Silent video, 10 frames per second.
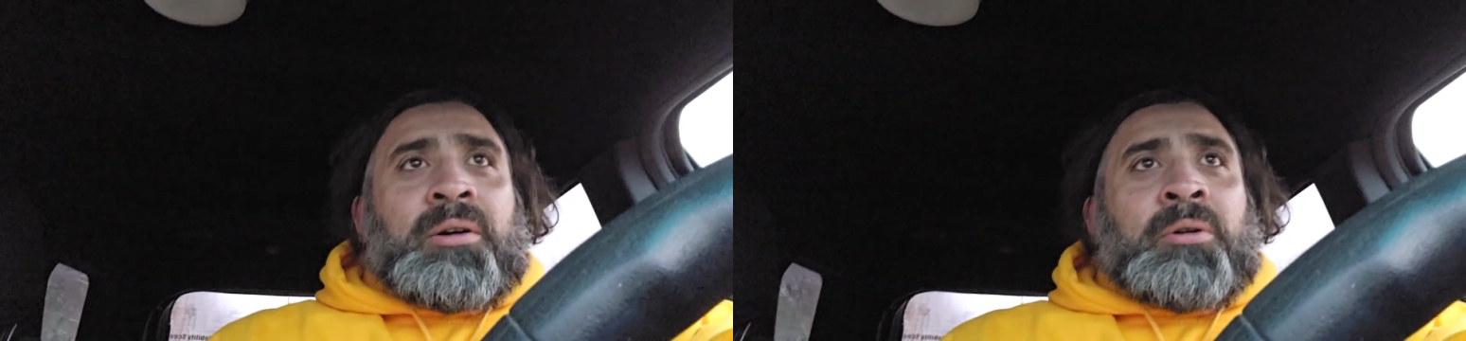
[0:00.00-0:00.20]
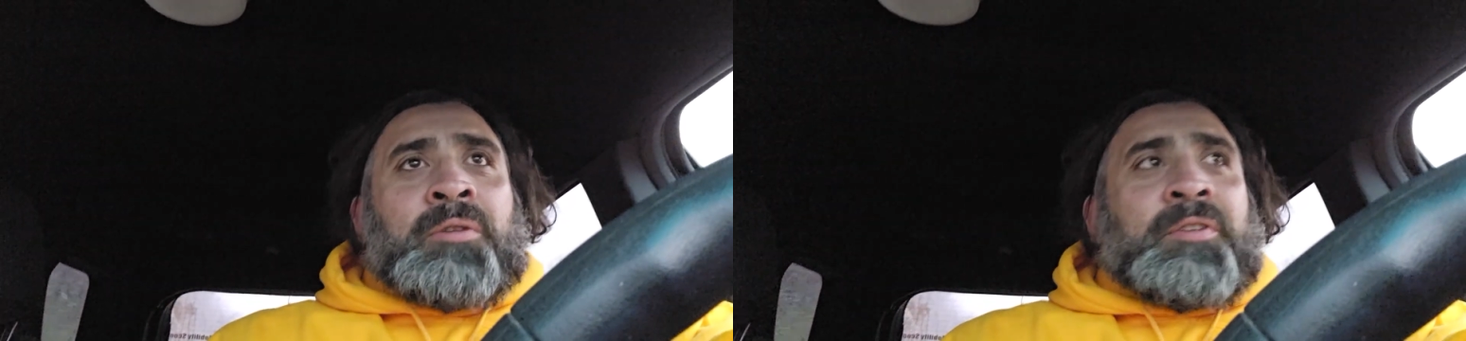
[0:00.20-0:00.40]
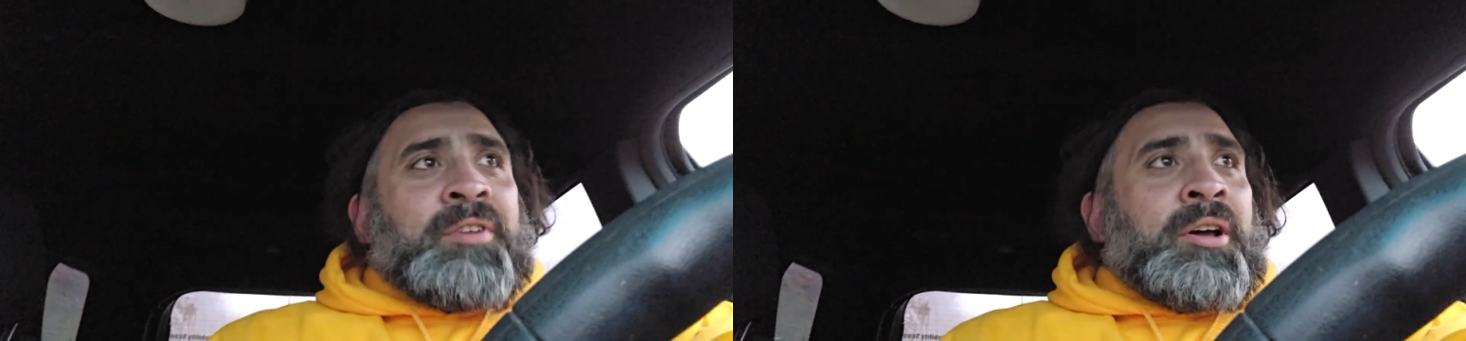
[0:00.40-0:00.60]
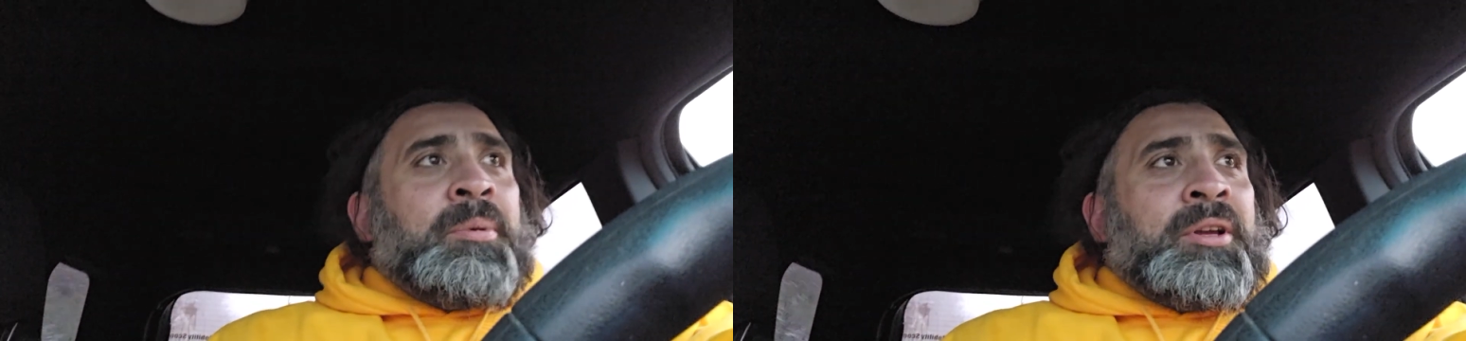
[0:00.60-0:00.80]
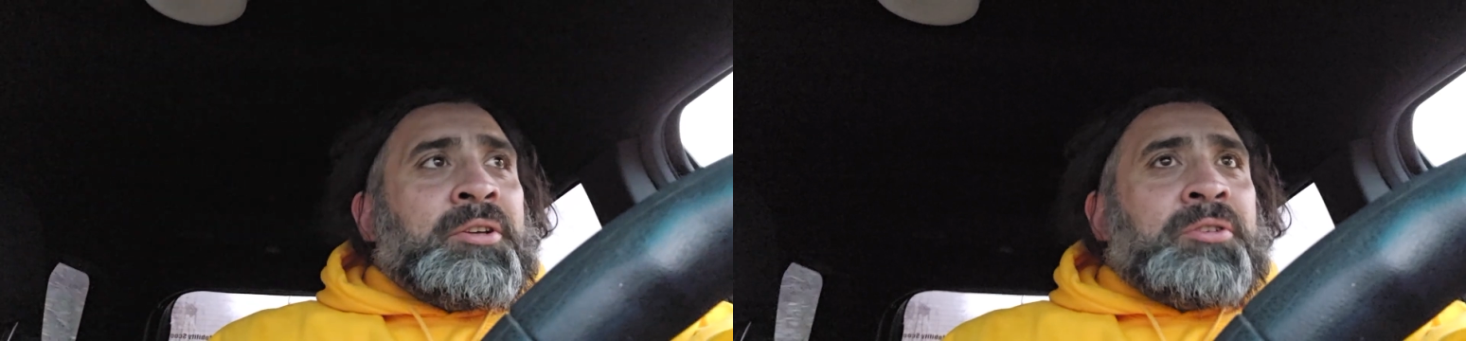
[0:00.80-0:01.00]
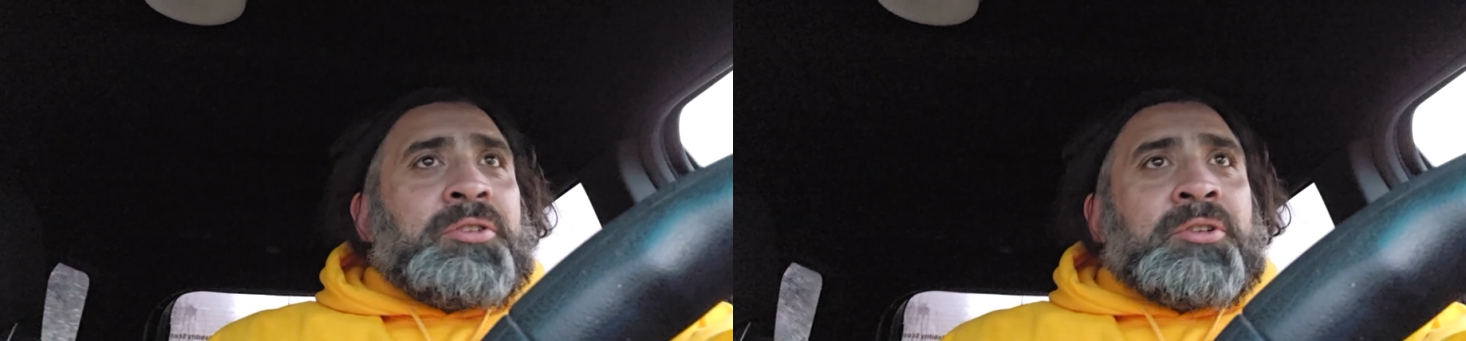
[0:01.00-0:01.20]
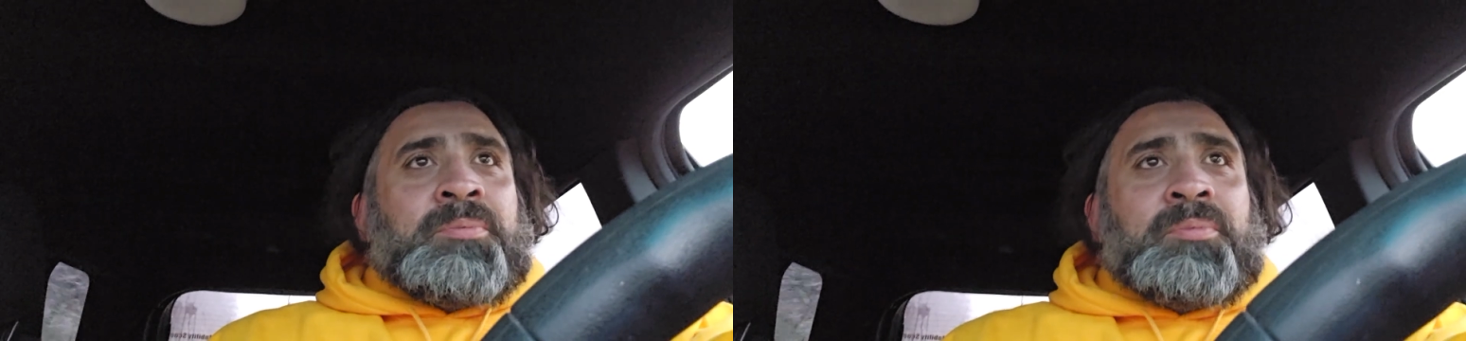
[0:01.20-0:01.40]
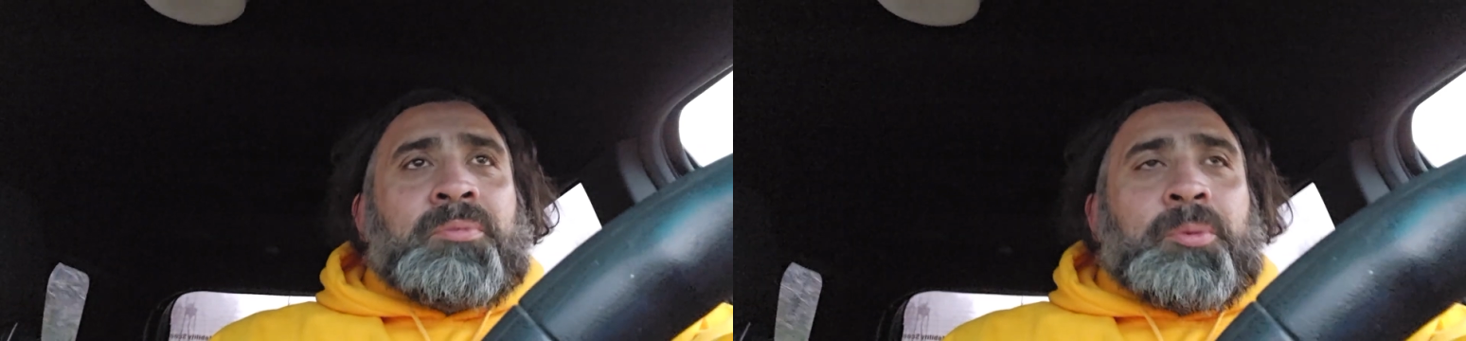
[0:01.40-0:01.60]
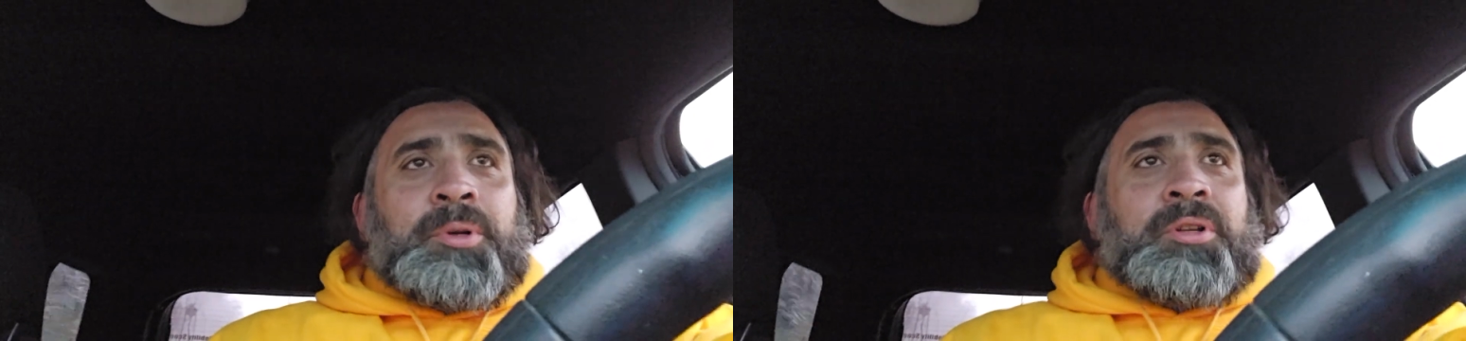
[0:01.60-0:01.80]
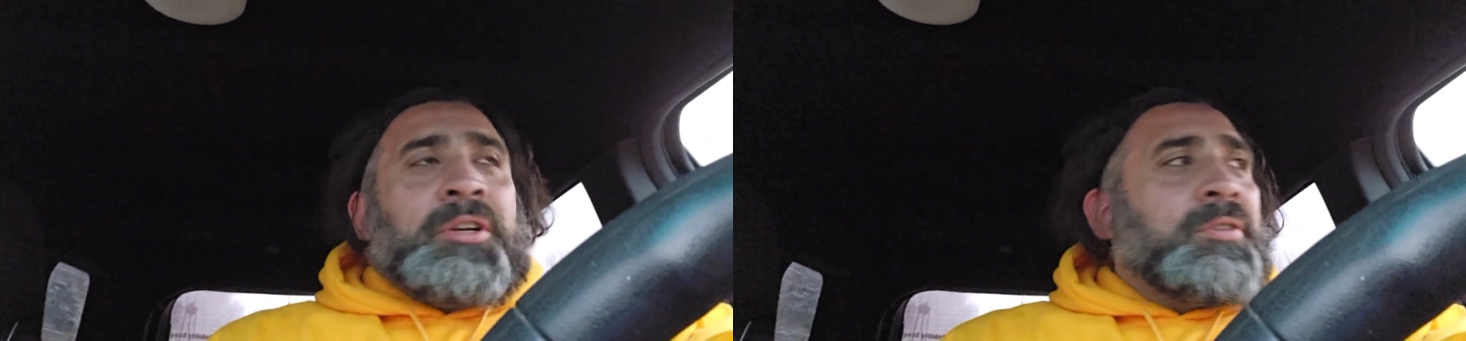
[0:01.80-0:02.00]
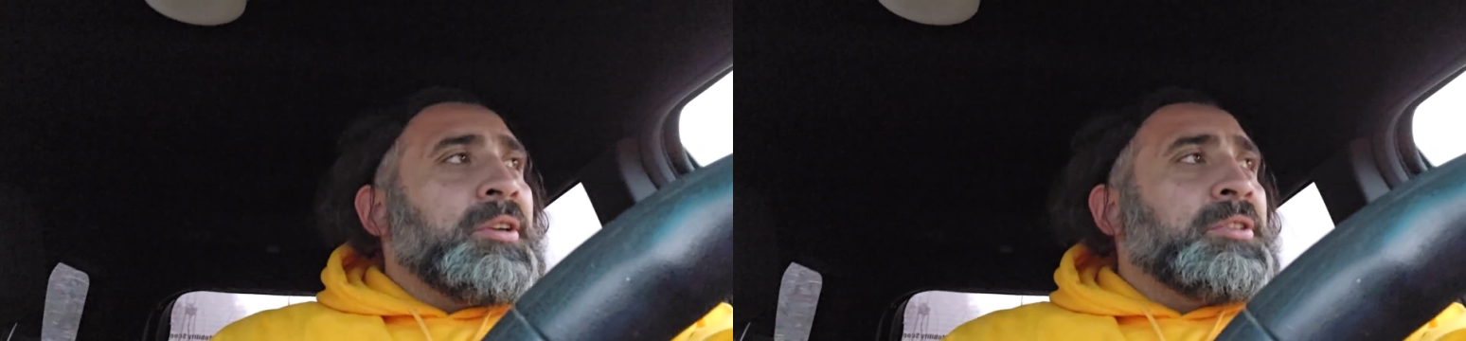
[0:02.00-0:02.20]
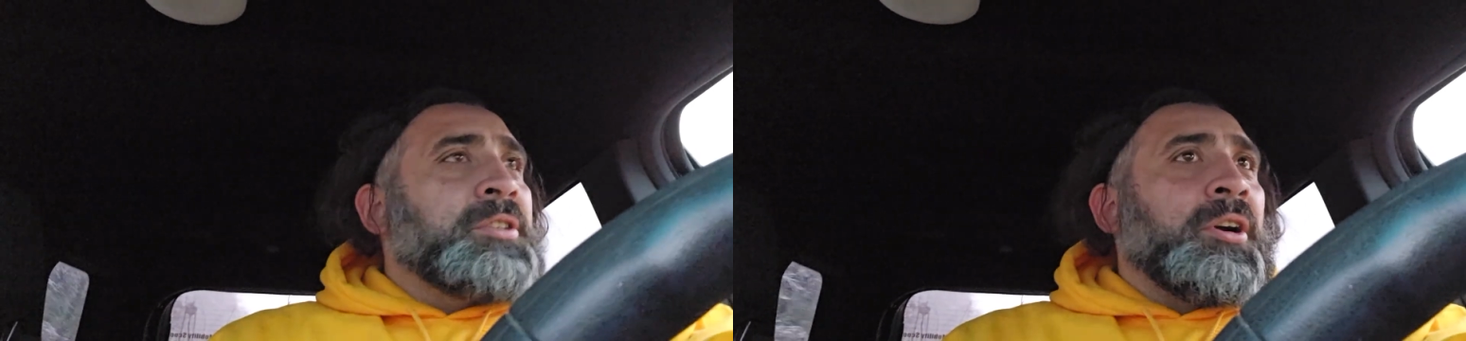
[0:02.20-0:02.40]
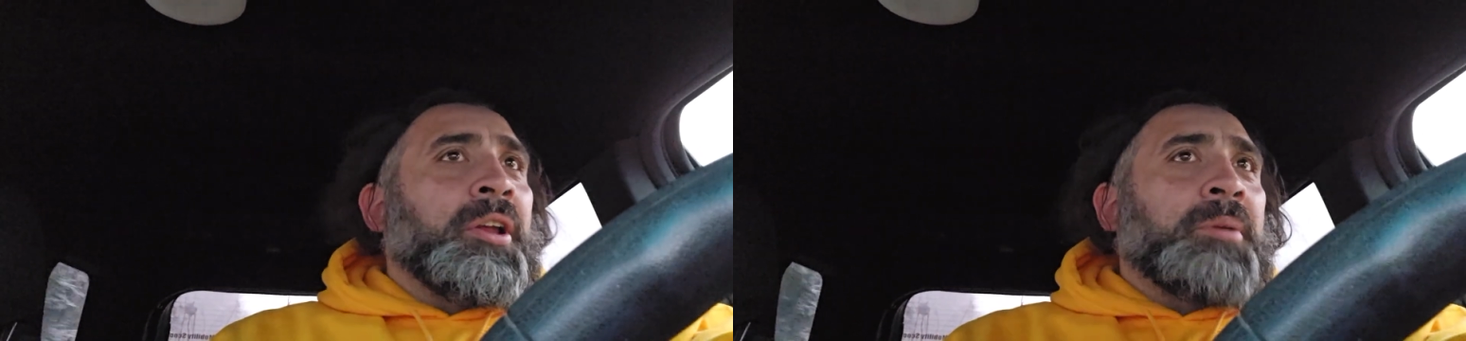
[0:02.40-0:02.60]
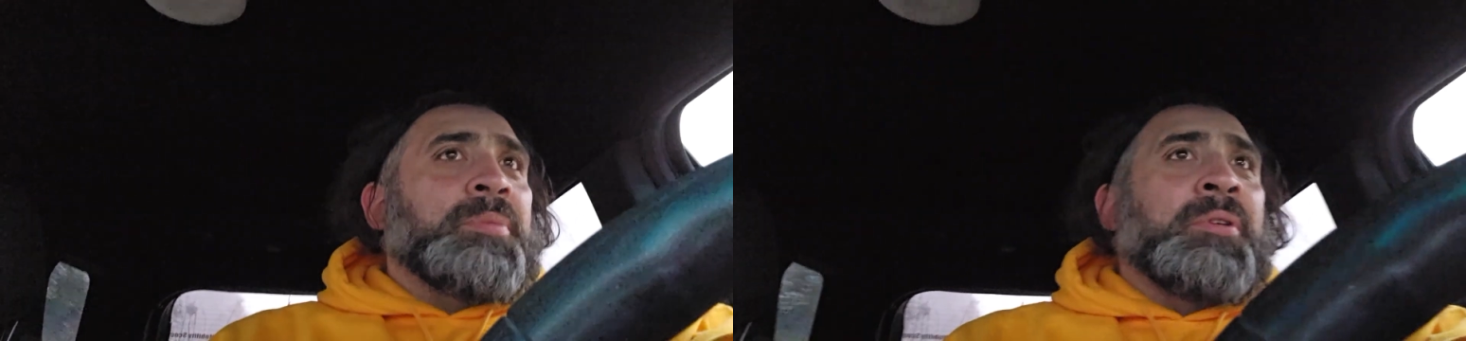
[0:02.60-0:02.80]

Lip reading: or if you follow me on YouTube, Mobility Rental Startup.